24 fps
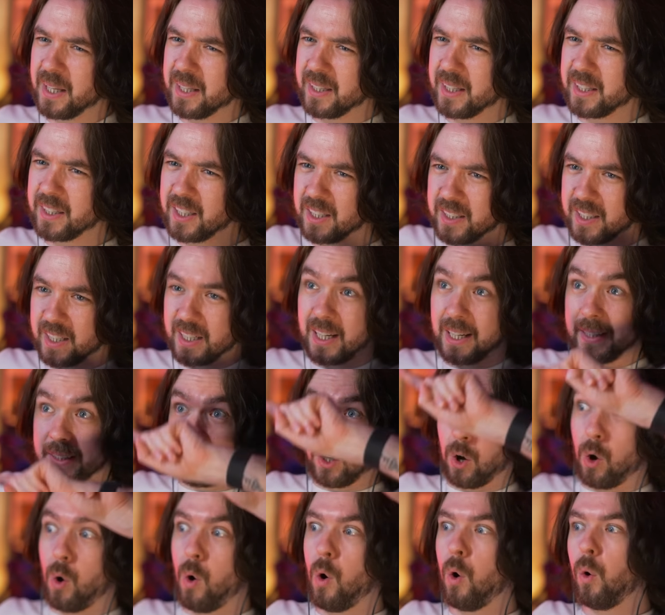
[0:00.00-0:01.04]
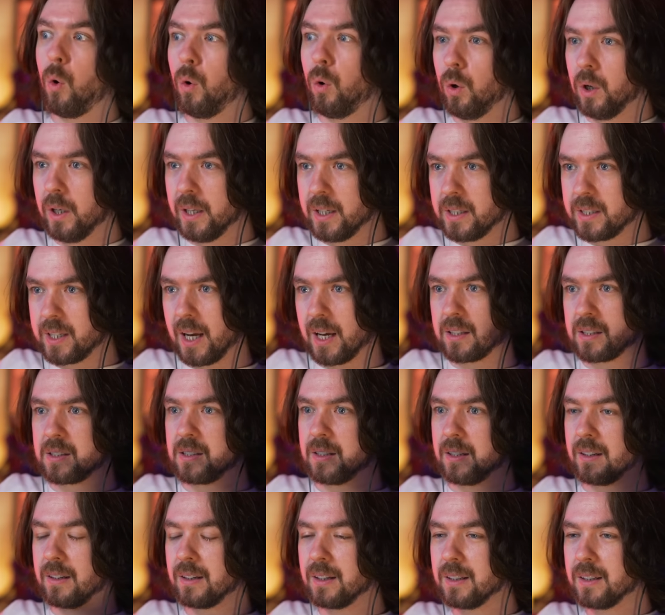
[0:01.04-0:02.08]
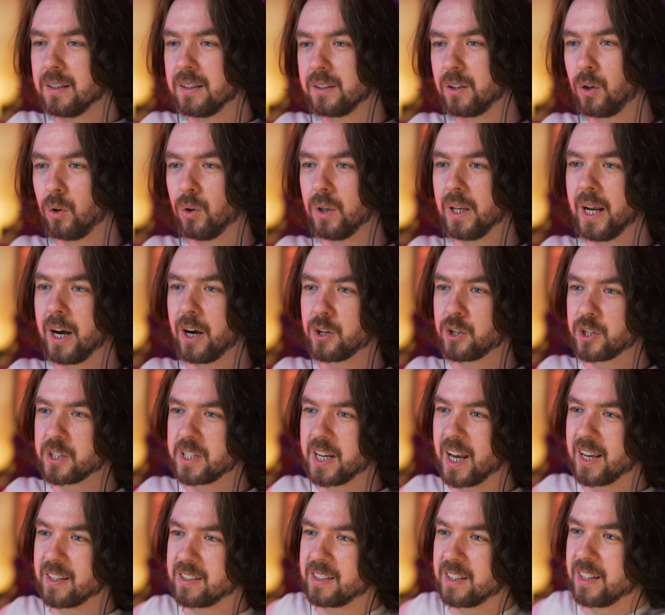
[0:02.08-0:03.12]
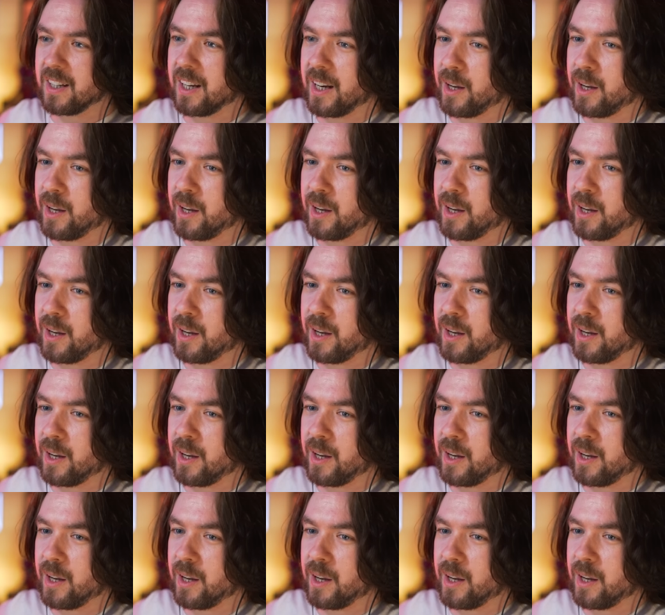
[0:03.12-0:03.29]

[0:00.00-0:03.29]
And then they did like the whole intestine, the whole large intestine.